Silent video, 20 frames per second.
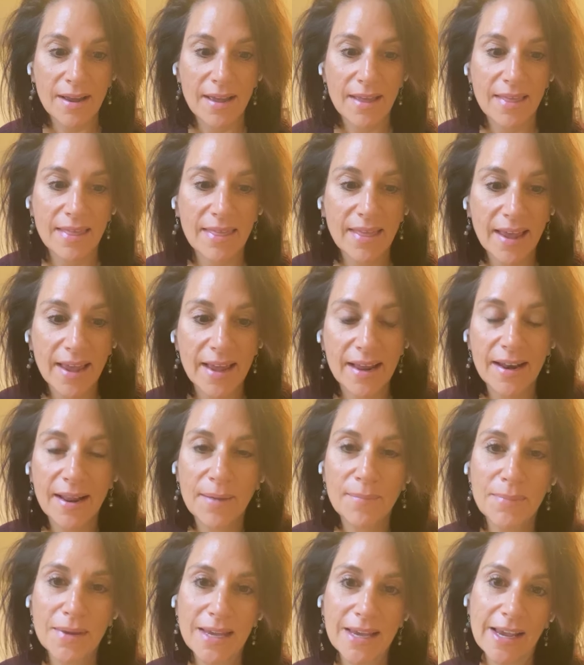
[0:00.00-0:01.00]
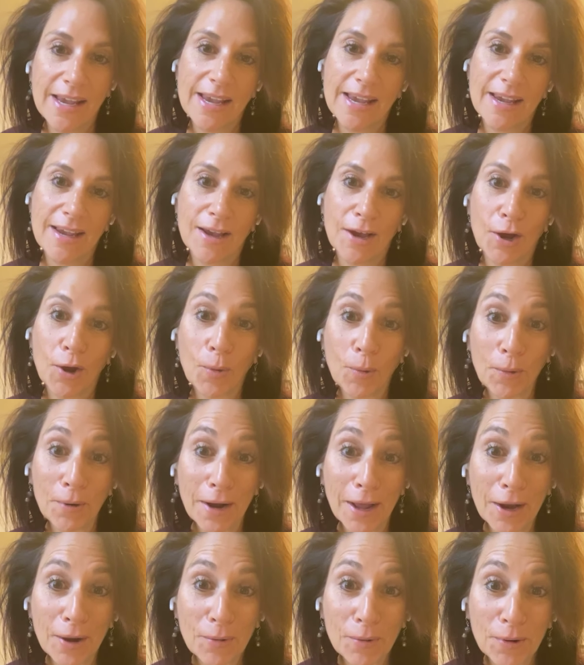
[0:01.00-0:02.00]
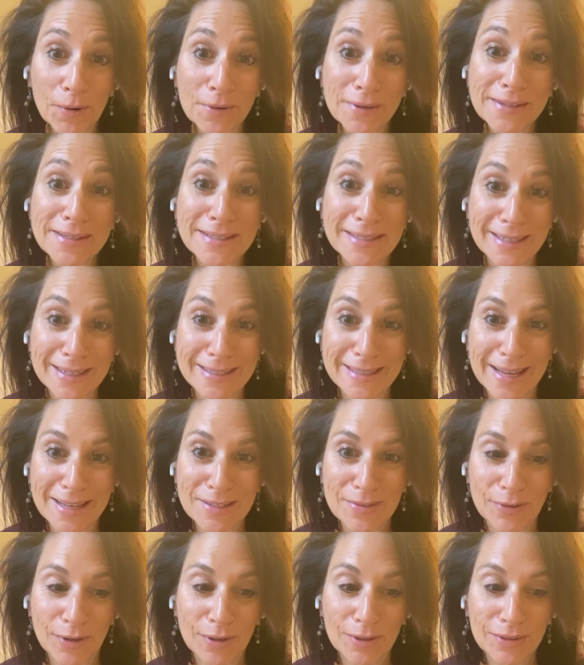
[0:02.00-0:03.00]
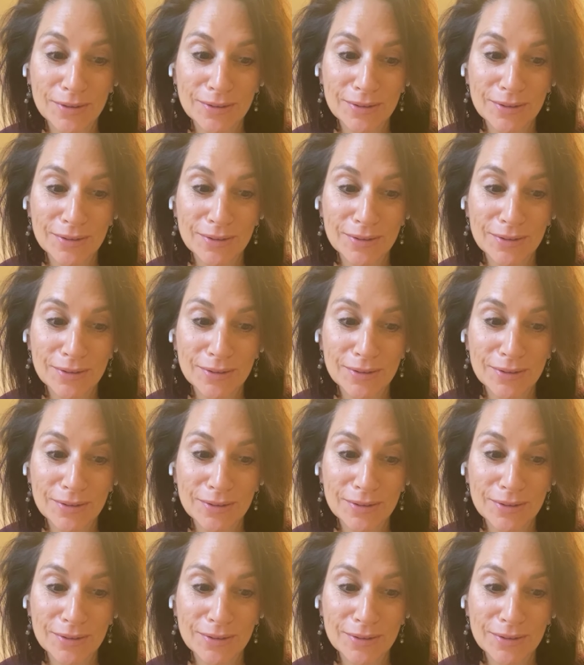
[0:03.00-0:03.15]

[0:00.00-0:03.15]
than being quote unquote successful.